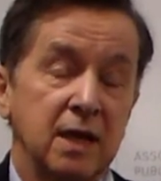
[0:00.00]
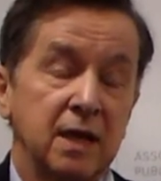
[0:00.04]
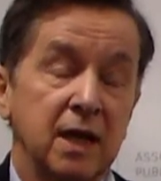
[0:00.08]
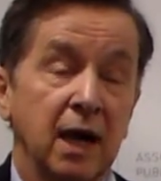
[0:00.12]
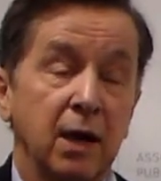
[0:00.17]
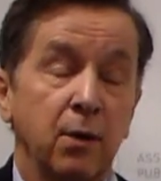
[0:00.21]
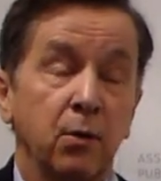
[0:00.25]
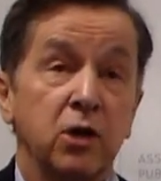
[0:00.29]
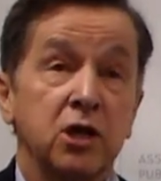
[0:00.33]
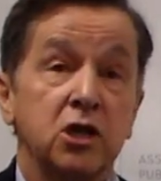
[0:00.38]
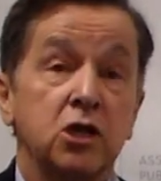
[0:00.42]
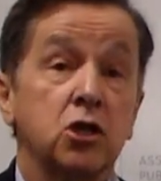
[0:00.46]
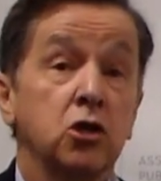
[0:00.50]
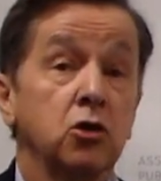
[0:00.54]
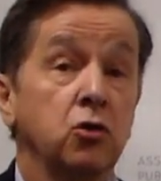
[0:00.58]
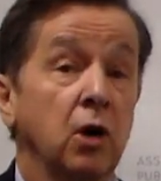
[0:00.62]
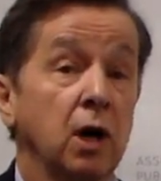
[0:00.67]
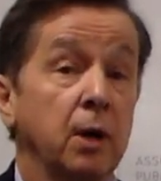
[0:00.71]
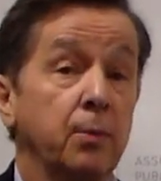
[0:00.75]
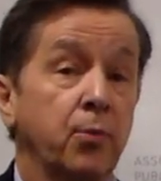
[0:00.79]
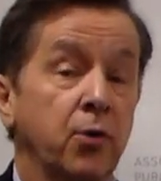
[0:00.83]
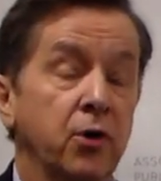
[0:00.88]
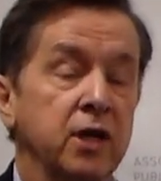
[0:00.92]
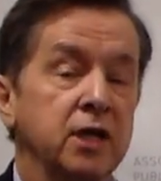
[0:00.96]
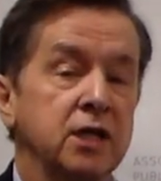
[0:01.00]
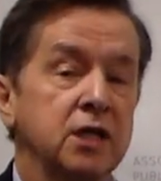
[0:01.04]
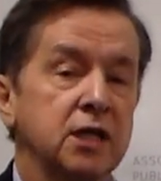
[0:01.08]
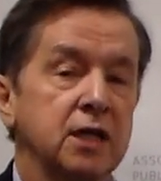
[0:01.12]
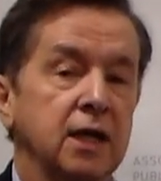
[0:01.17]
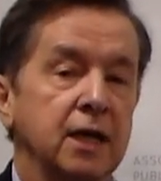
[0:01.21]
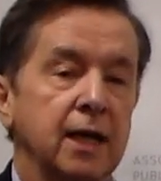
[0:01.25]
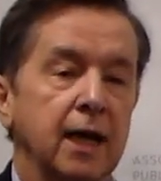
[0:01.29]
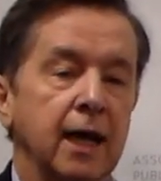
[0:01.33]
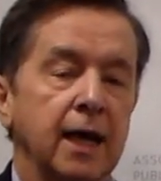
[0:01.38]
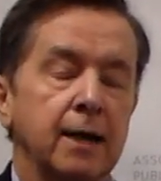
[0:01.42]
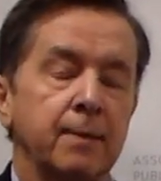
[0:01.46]
Then I went to
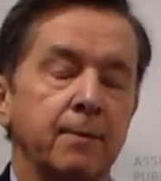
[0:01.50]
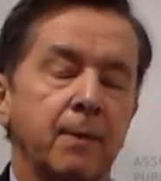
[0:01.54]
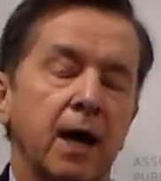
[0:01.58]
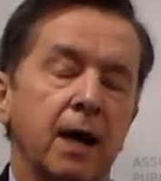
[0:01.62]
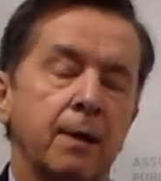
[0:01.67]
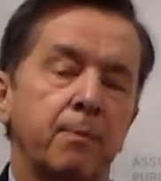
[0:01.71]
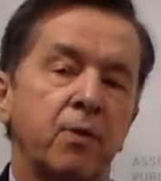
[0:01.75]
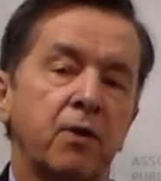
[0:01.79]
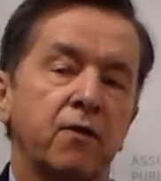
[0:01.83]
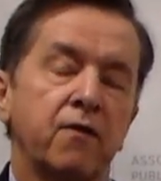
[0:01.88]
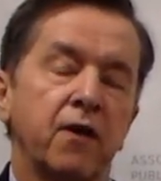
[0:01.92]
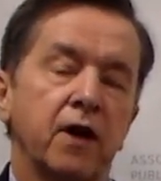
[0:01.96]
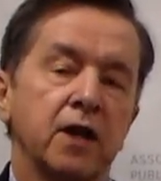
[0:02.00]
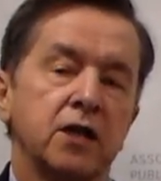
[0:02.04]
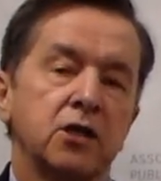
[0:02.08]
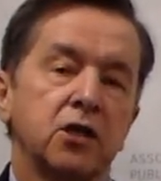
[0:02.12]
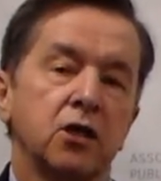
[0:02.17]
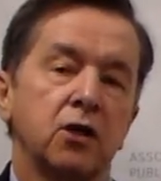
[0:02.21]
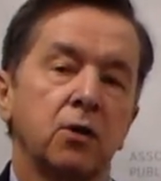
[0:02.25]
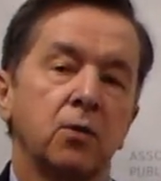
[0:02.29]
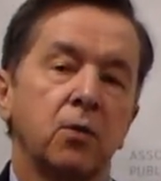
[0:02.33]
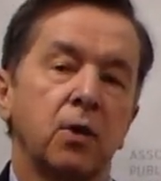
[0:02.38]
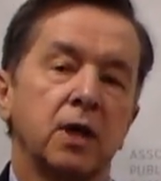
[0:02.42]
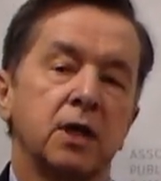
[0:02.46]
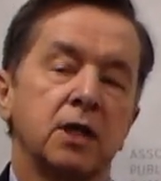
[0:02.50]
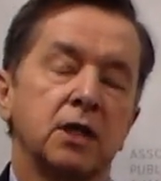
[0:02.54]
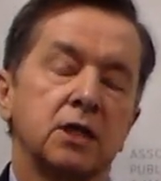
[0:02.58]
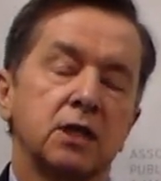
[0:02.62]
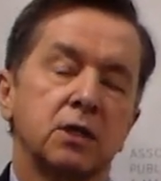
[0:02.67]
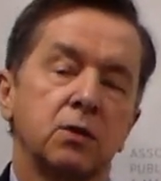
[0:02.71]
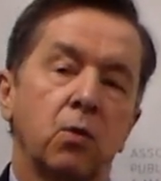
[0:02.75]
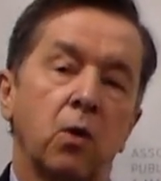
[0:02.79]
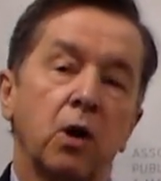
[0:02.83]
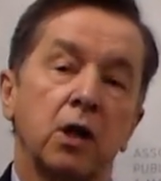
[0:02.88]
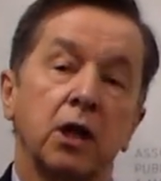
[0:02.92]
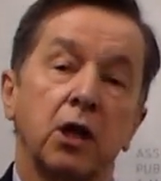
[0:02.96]
Princeton, and my professor
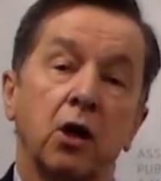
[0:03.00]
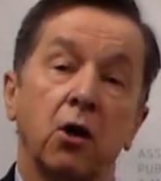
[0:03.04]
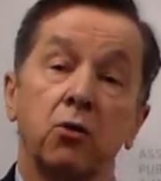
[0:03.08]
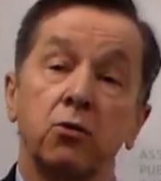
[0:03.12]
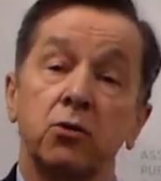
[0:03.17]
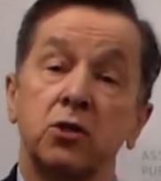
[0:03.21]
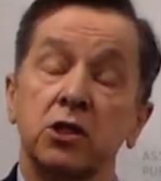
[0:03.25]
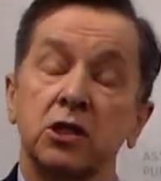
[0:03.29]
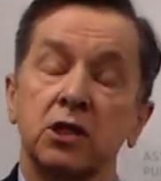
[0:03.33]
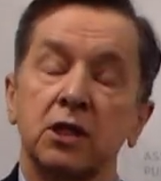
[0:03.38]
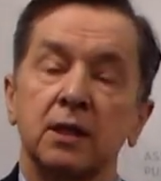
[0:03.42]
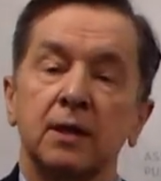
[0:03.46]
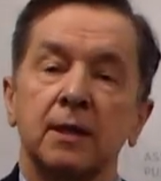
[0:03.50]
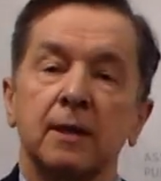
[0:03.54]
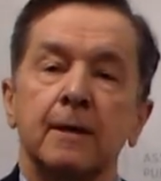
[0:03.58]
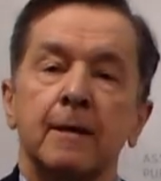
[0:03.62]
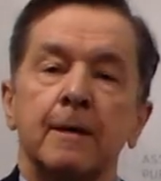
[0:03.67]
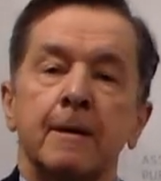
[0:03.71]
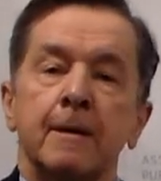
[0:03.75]
was Wally Oates.